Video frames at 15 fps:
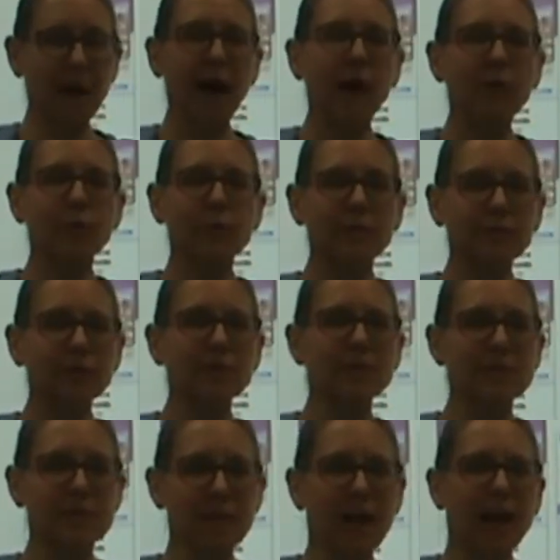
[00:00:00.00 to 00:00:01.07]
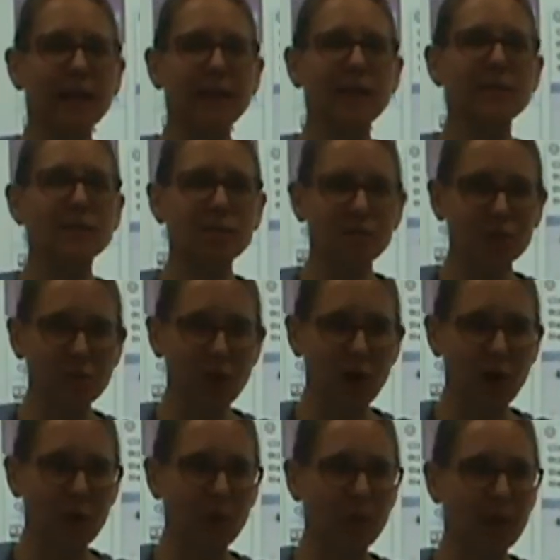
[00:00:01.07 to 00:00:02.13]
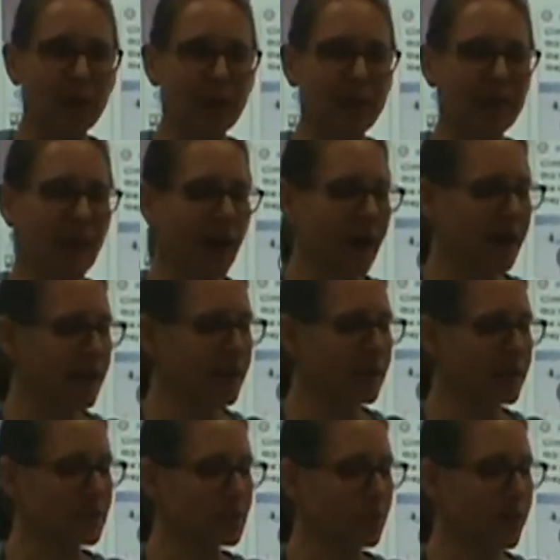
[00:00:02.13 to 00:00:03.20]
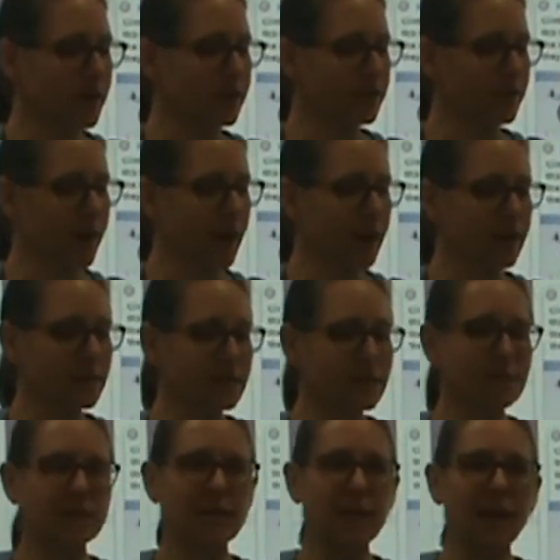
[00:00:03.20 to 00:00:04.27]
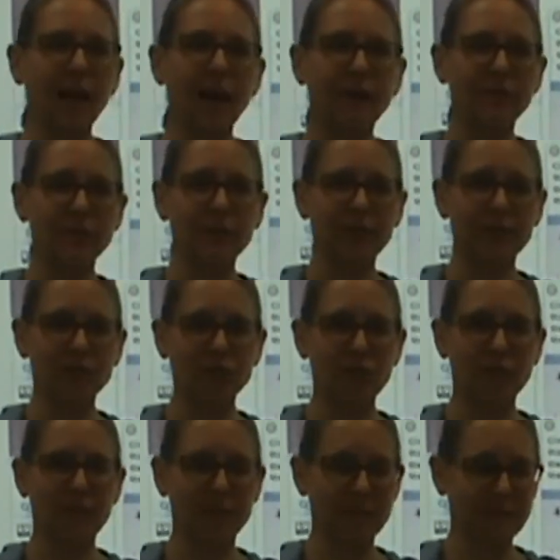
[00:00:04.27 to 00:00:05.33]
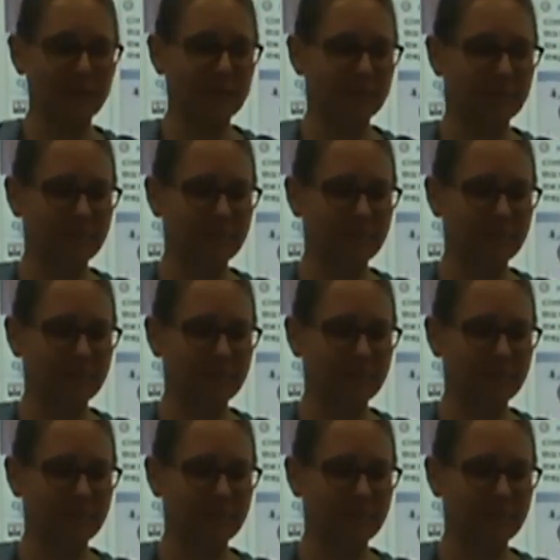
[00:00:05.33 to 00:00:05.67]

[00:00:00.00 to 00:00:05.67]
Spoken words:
powerful sliding snow. That is what, in fact, an avalanche is.